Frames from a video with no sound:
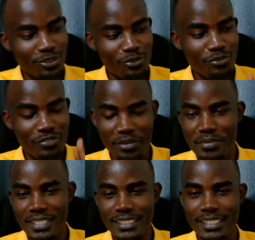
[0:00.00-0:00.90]
of
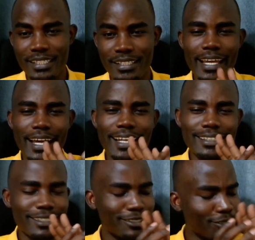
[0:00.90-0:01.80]
vibrant. The colors
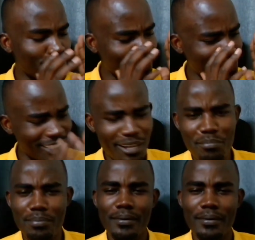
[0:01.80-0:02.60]
are so sharp,